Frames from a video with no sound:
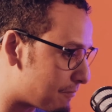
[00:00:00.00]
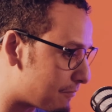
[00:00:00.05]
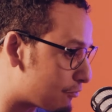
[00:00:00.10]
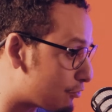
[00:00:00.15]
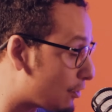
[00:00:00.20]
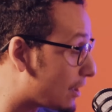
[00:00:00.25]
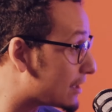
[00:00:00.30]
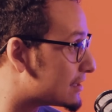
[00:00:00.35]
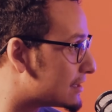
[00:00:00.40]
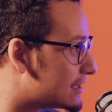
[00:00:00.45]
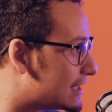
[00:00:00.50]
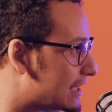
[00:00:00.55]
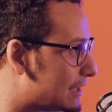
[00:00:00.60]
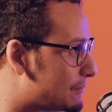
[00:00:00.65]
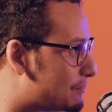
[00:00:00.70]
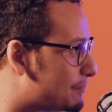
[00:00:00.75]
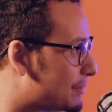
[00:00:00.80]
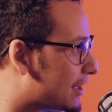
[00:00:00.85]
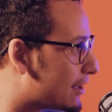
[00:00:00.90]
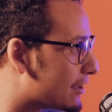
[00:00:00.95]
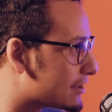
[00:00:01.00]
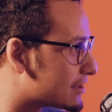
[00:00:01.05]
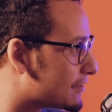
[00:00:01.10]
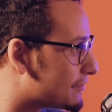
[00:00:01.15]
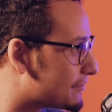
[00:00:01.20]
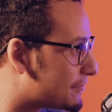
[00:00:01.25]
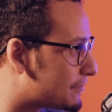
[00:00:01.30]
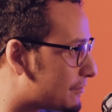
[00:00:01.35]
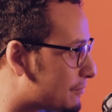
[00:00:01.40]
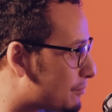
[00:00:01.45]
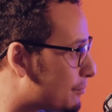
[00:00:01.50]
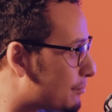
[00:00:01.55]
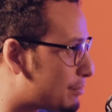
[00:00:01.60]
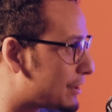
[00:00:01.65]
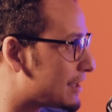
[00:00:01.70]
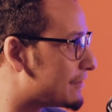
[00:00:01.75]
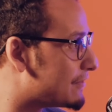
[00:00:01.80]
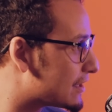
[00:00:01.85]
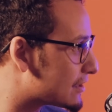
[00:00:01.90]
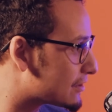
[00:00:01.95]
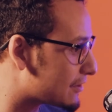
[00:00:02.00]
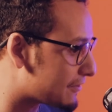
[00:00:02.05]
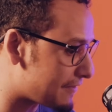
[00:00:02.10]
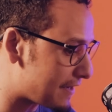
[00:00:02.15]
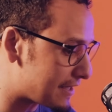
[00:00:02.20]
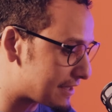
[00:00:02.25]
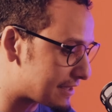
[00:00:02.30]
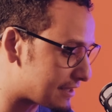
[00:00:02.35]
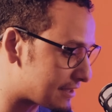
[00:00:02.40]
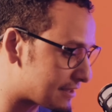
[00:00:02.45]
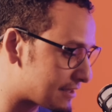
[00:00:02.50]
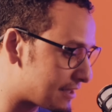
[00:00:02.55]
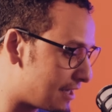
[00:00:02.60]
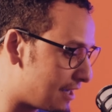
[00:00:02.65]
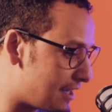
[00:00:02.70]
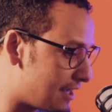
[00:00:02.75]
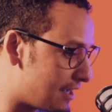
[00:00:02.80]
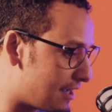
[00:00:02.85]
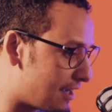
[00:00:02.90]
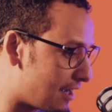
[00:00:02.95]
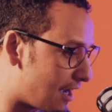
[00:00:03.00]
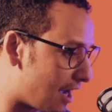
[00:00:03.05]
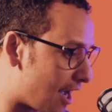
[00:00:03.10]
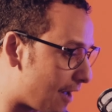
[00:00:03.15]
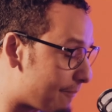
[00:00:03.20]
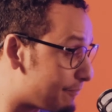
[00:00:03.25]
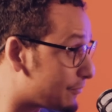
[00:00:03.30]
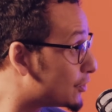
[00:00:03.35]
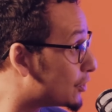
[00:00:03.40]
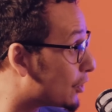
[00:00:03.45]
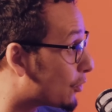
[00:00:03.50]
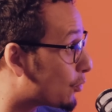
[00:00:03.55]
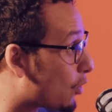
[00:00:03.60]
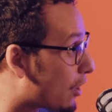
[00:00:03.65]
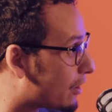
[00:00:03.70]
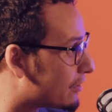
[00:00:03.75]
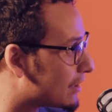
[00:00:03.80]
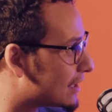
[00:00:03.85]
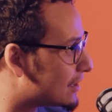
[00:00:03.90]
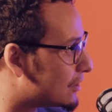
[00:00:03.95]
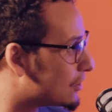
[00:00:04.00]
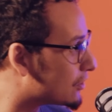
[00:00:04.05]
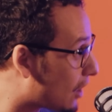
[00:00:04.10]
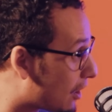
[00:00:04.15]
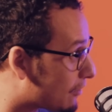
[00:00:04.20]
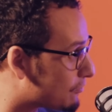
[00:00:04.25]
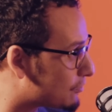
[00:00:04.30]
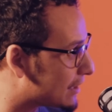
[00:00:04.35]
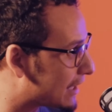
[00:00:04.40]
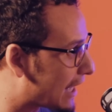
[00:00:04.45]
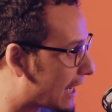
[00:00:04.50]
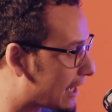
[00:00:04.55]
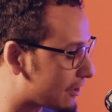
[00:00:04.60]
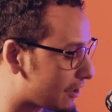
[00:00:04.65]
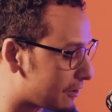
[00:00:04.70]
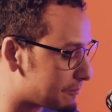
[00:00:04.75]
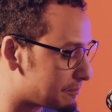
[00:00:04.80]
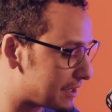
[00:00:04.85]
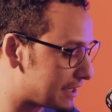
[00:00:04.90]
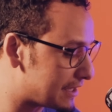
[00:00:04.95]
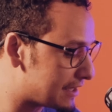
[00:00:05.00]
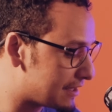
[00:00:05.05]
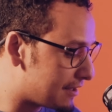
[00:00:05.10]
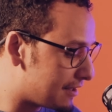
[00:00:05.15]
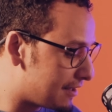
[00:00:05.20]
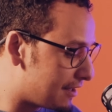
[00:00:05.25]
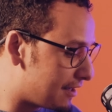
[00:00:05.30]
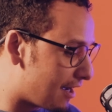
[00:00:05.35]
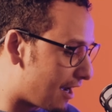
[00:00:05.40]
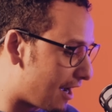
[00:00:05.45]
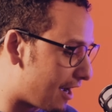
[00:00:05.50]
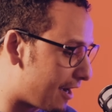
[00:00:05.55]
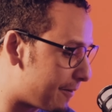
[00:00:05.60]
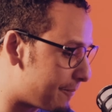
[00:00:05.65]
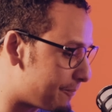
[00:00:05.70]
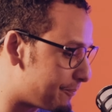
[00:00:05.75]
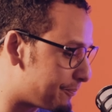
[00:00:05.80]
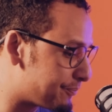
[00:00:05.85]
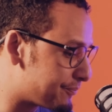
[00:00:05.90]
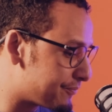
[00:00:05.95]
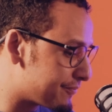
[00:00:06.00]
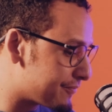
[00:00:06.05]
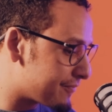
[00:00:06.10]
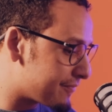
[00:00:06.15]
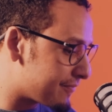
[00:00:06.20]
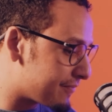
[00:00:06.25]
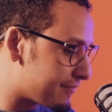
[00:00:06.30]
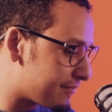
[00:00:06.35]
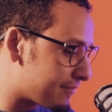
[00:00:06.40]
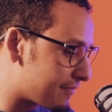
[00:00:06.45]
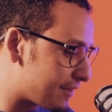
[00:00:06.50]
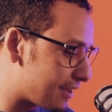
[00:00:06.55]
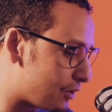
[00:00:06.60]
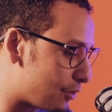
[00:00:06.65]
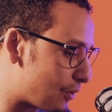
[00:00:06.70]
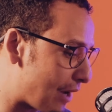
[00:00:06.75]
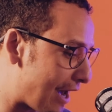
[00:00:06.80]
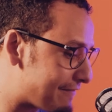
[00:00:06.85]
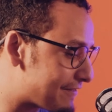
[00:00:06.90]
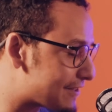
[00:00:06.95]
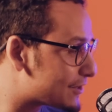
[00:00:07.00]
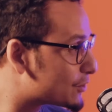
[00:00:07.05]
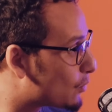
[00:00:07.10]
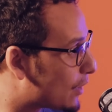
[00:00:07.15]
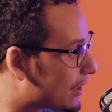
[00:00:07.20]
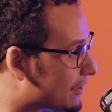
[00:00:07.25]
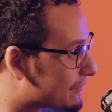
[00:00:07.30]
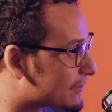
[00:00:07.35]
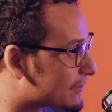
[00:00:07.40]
runs deep because of previous offenses. Um, you're worried, you're not relying on me. Um, you have this weight of